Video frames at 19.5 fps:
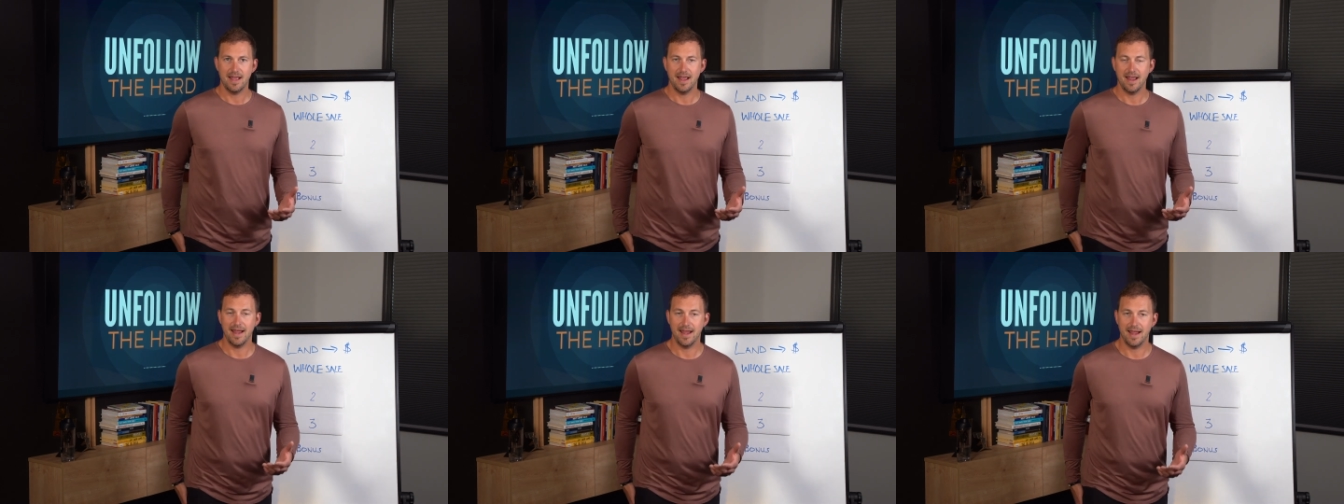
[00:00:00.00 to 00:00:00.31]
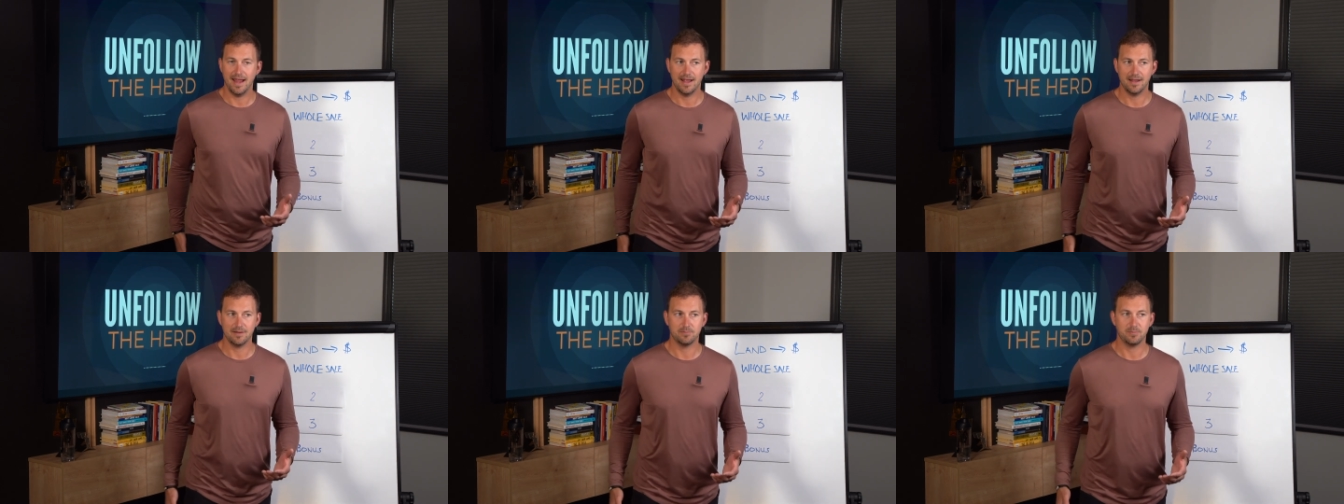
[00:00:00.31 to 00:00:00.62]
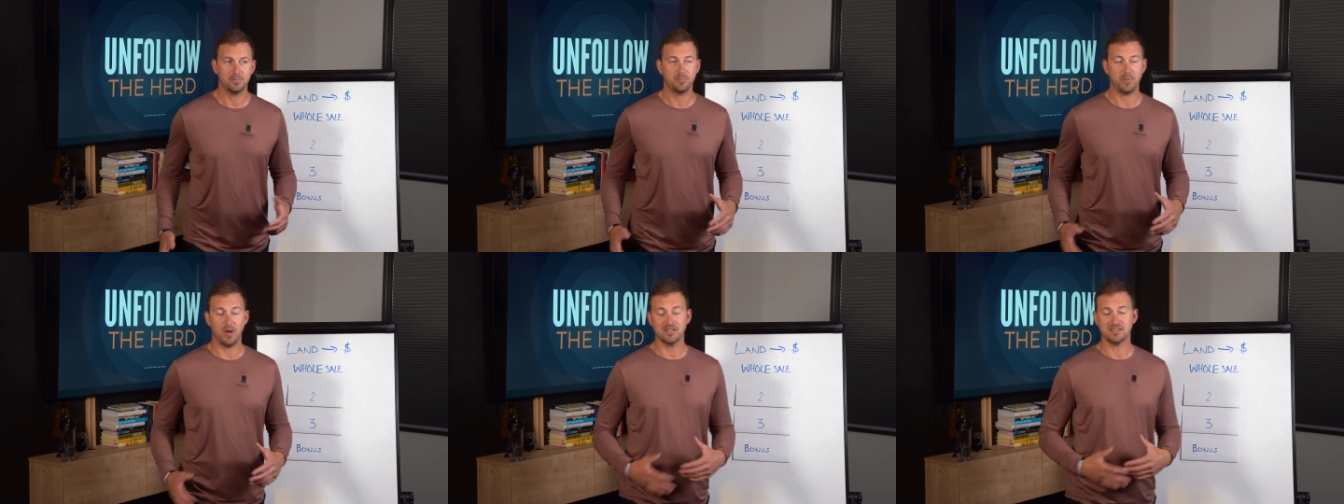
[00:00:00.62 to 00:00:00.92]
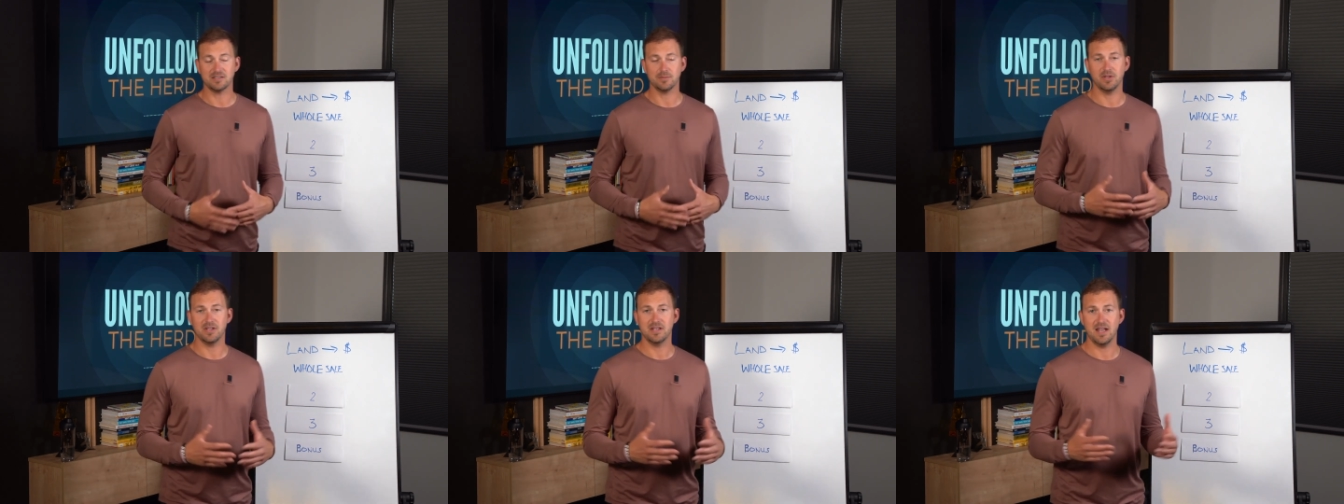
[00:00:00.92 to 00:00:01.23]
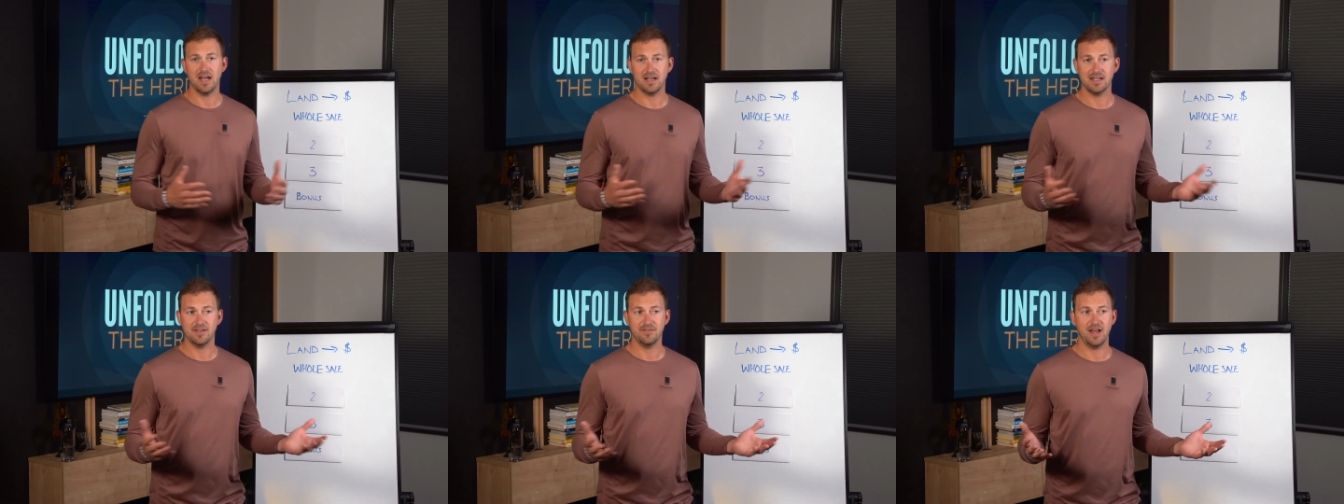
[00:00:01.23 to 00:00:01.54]
and possibly
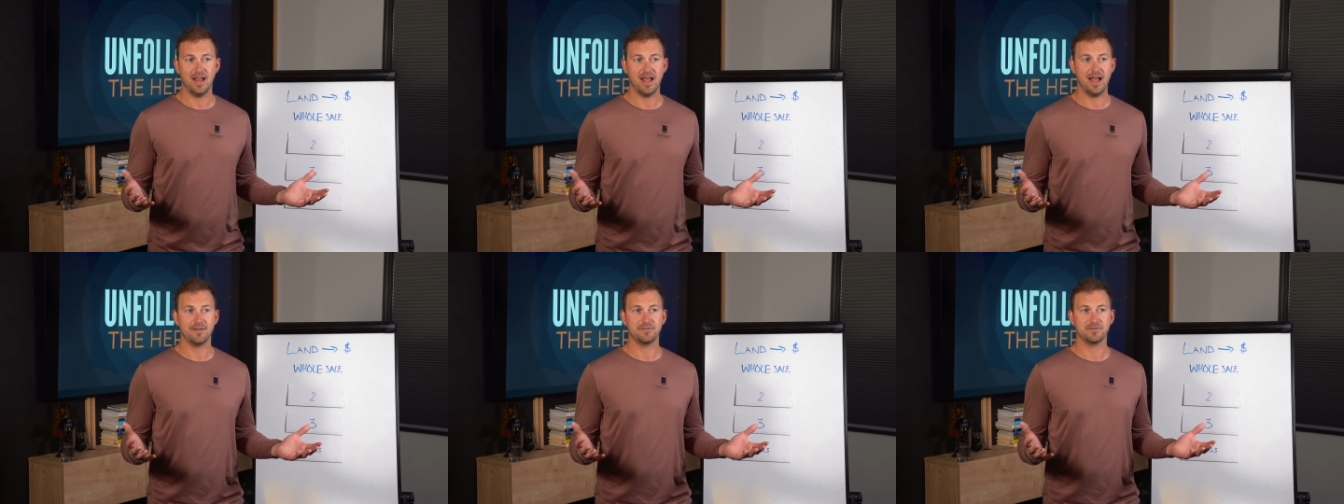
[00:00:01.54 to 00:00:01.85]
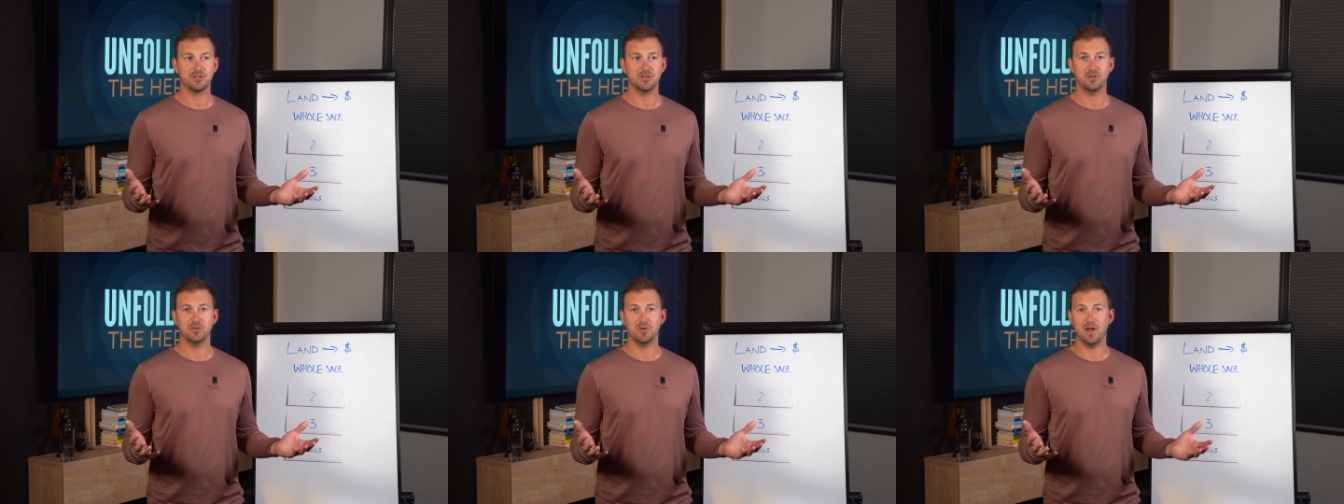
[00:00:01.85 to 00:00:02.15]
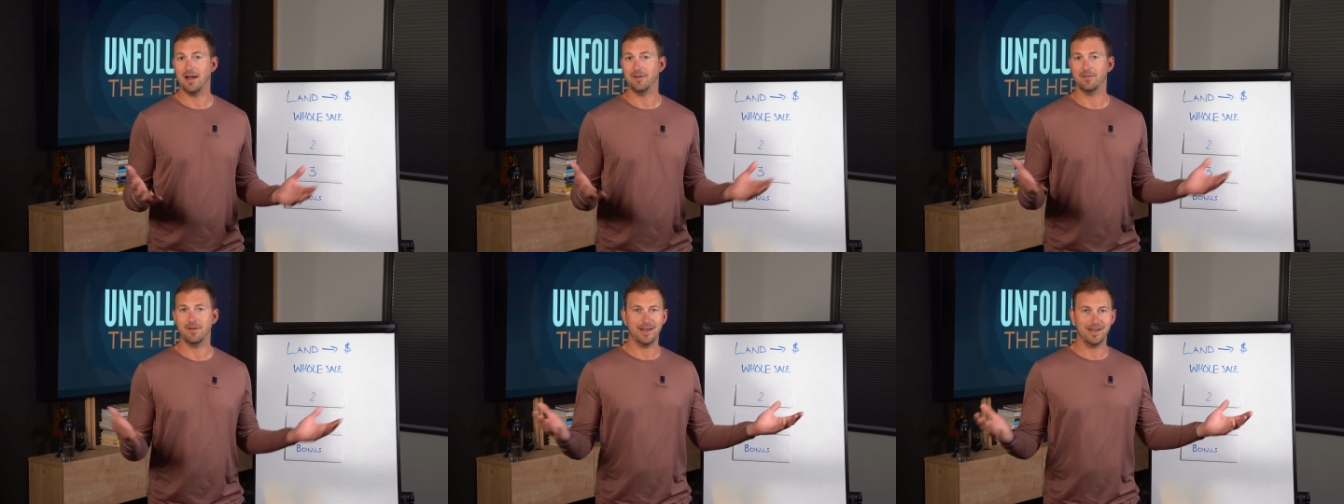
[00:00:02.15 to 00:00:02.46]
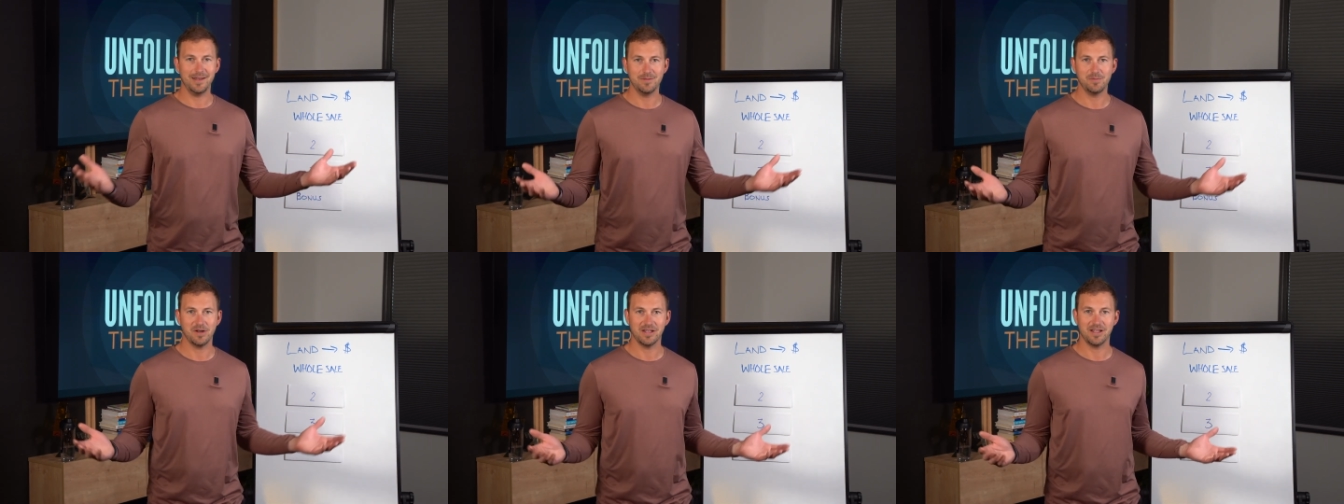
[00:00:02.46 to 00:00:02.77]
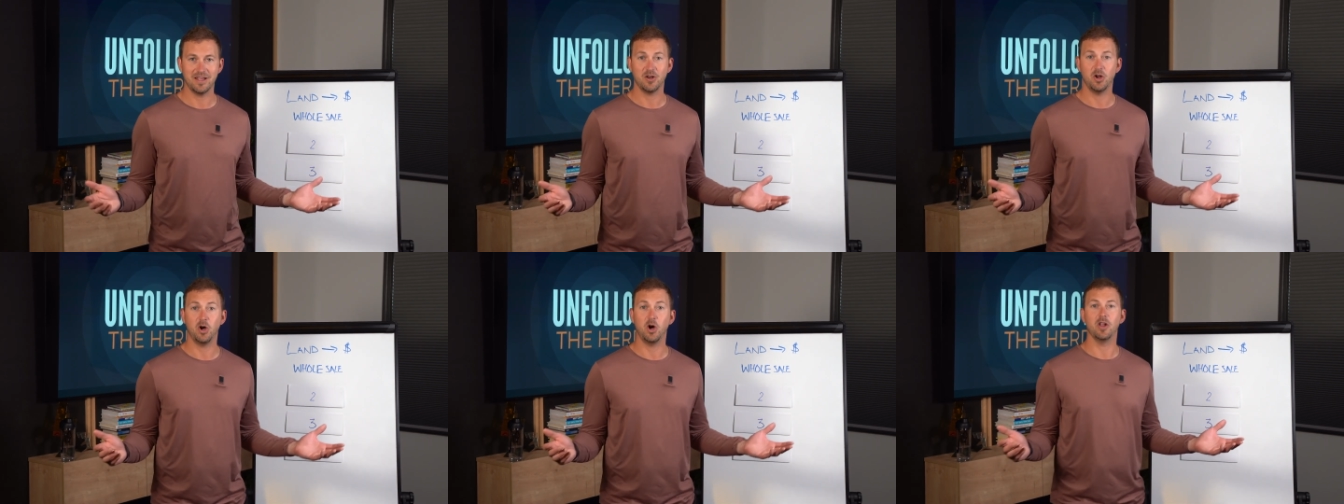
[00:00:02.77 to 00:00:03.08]
not even have to have any money
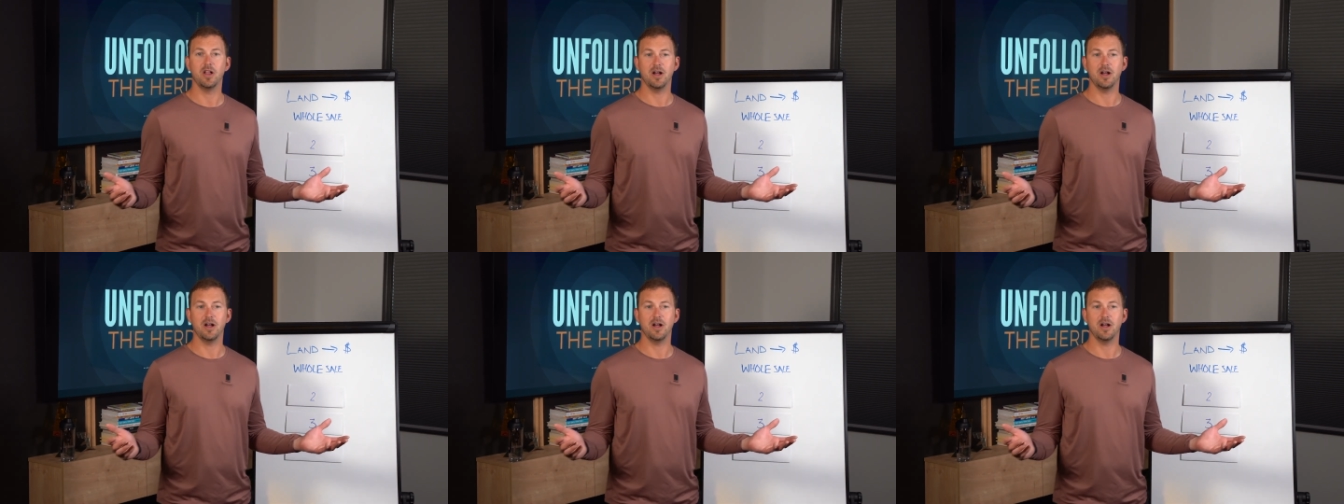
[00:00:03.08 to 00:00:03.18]
at all